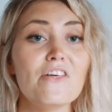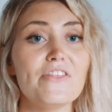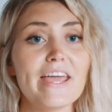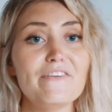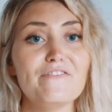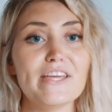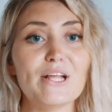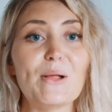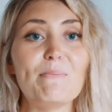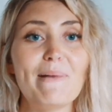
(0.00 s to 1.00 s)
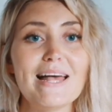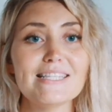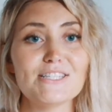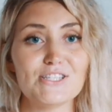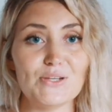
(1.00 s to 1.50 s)
that they feel
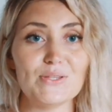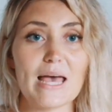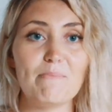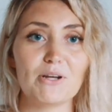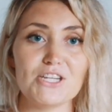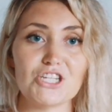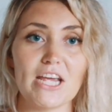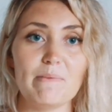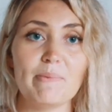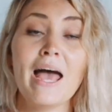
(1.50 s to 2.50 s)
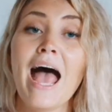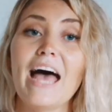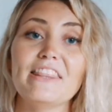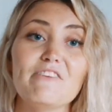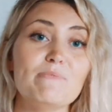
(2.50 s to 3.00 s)
best suit their body shape,
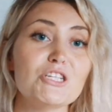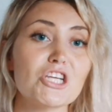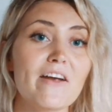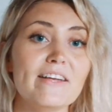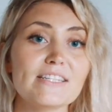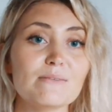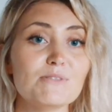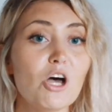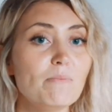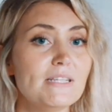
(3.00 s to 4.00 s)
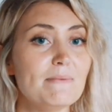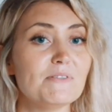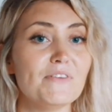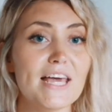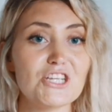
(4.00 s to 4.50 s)
and they've been sharing some top
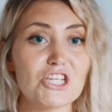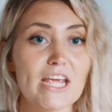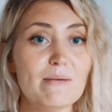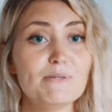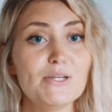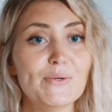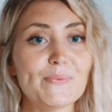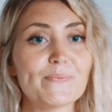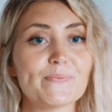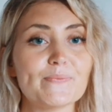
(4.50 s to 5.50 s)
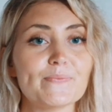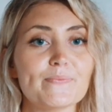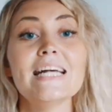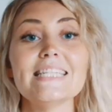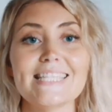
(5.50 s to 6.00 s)
tips for their shape too.
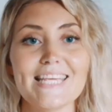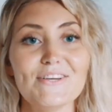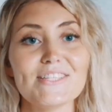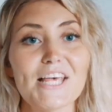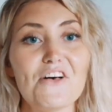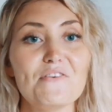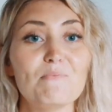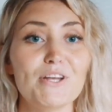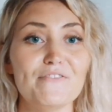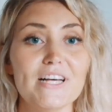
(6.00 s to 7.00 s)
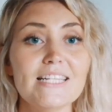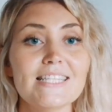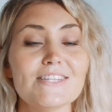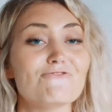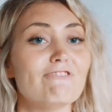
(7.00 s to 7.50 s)
See yourself in one of
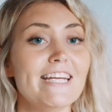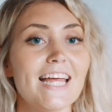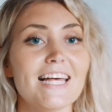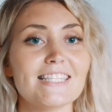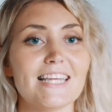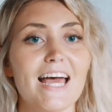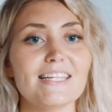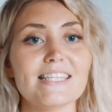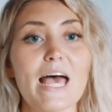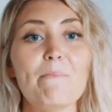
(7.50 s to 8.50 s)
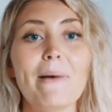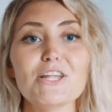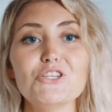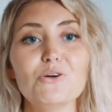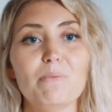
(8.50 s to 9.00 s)
us, read our stats, and
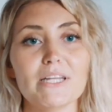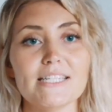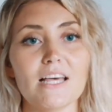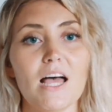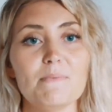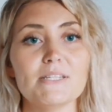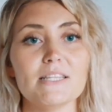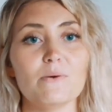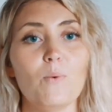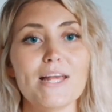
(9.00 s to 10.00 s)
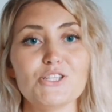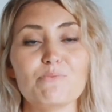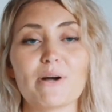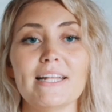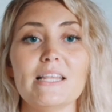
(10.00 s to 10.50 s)
match your body type to the
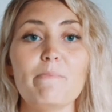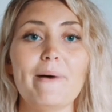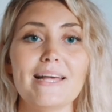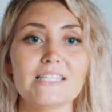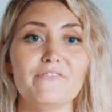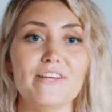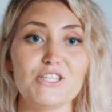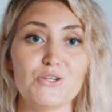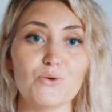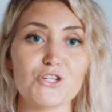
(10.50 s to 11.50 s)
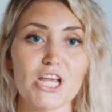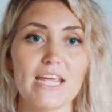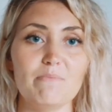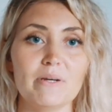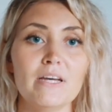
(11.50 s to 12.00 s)
wetsuit brand that best fits your
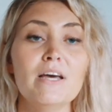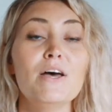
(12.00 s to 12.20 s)
shape.